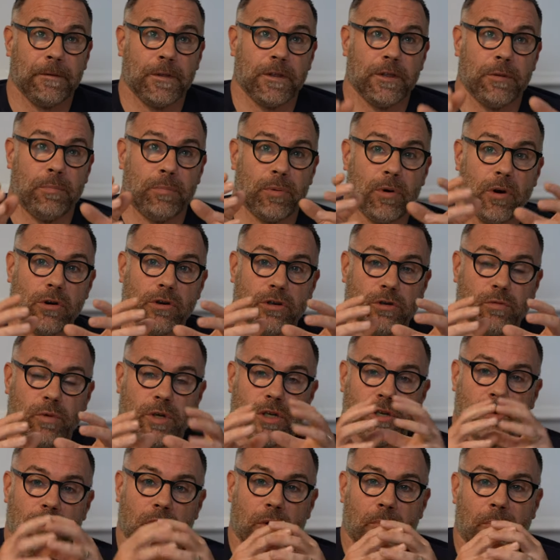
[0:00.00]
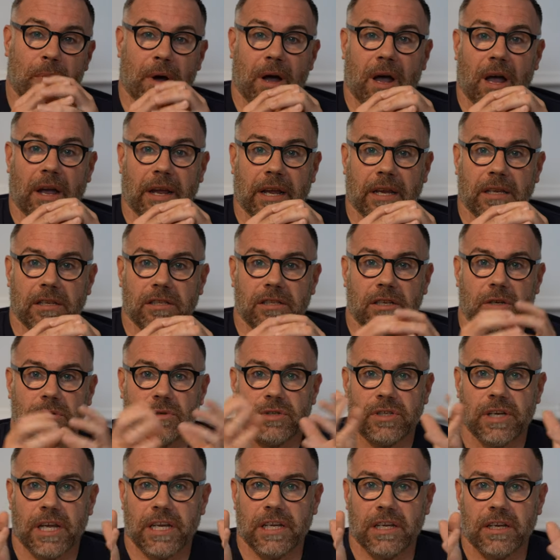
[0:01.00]
the products which you're buying, so
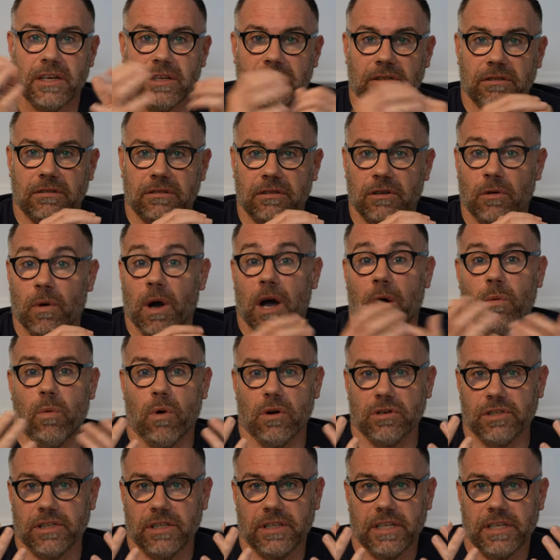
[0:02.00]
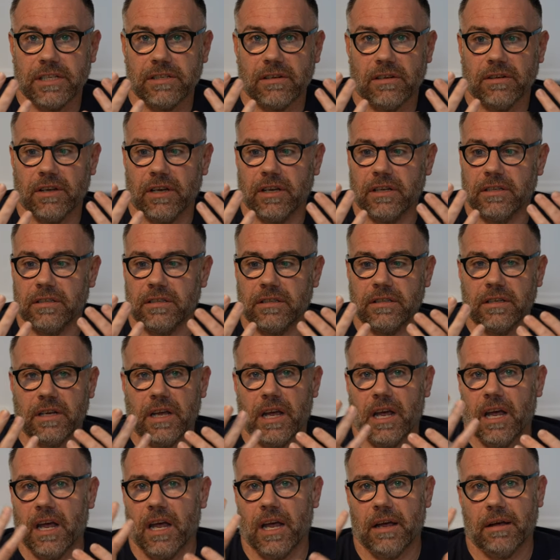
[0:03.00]
say you are watching this on
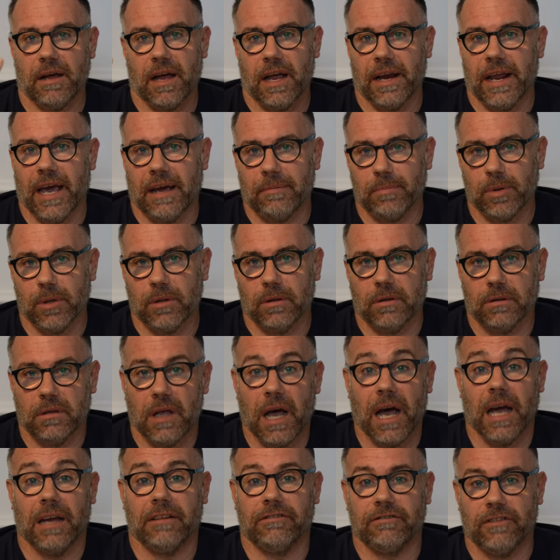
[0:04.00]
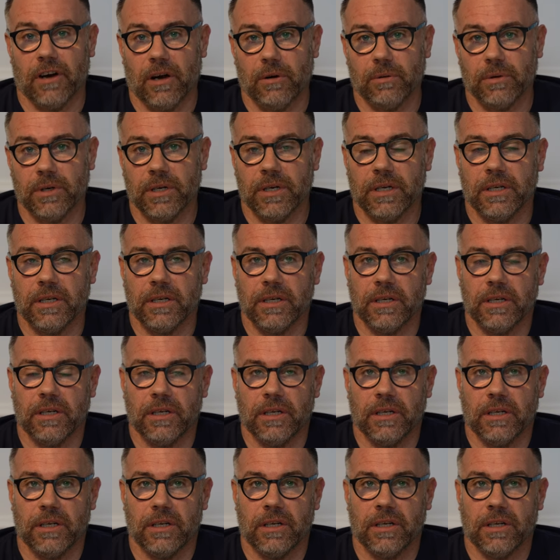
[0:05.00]
an Apple iPhone,
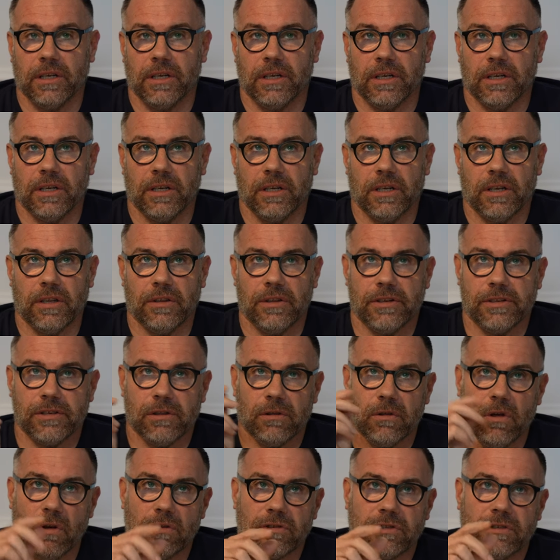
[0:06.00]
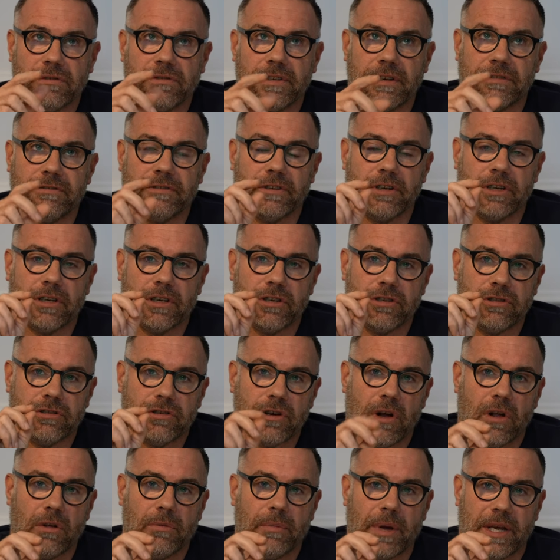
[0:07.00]
there's lots of different
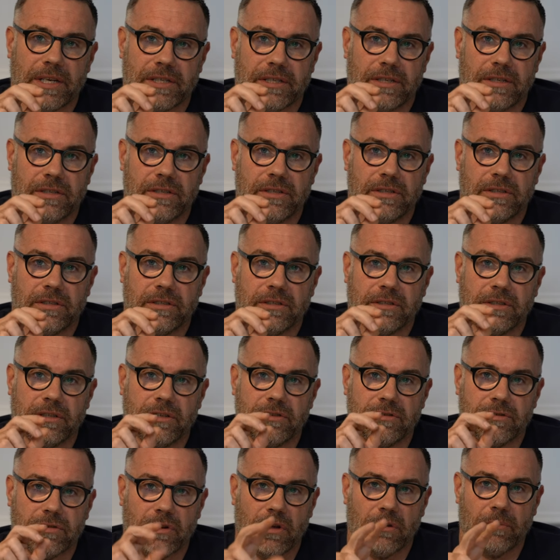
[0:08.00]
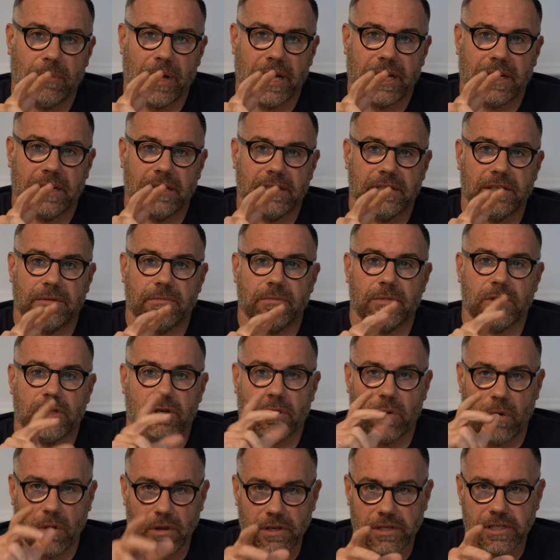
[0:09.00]
control measures, control mechanisms,
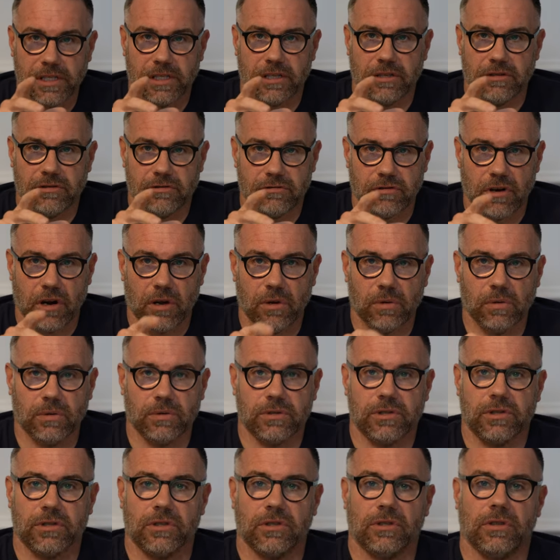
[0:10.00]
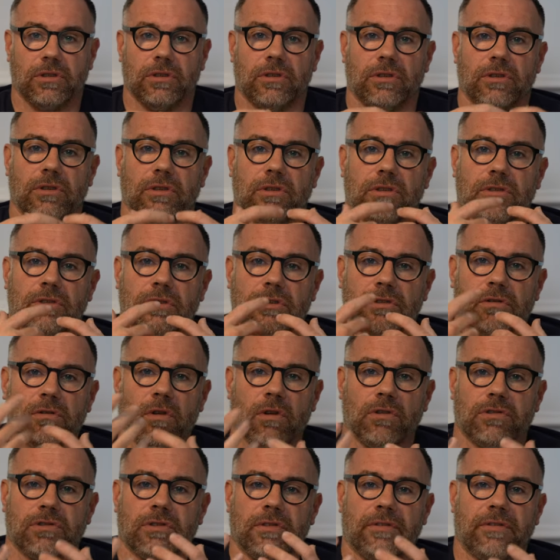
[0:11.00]
quality controls. There's
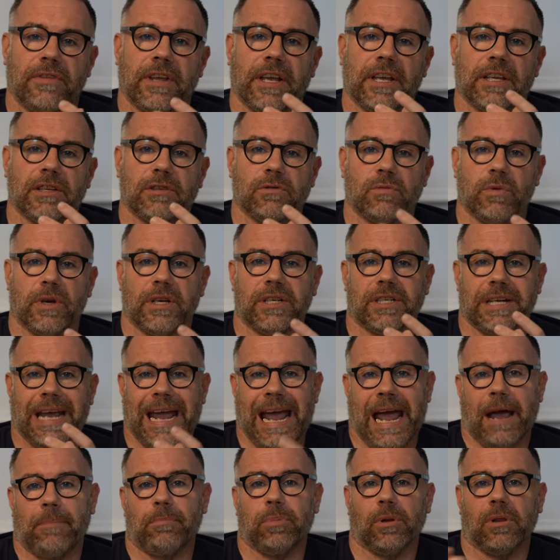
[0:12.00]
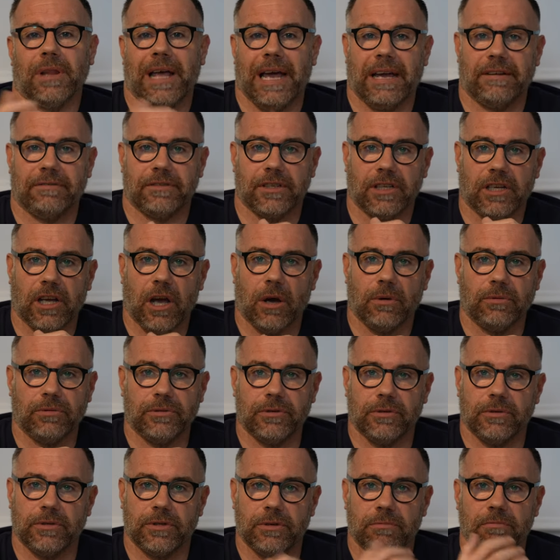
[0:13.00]
lots of things which Apple have to go
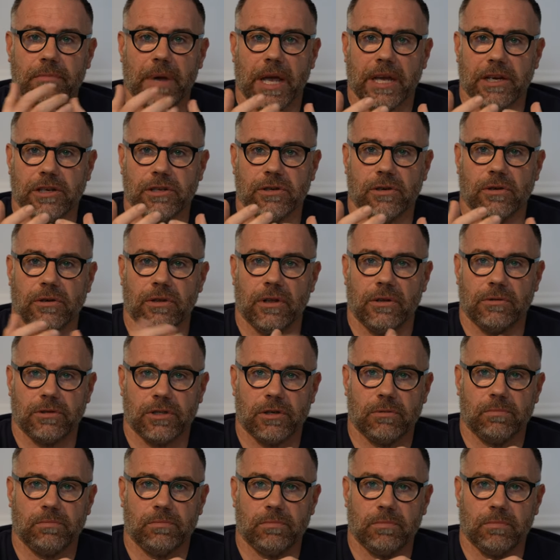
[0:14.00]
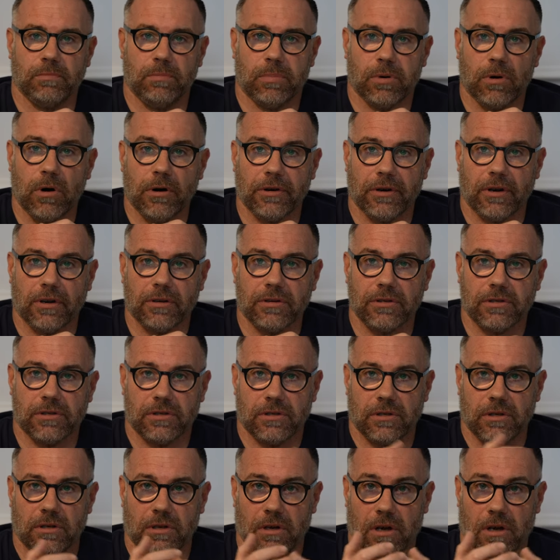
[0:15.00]
through to make sure those products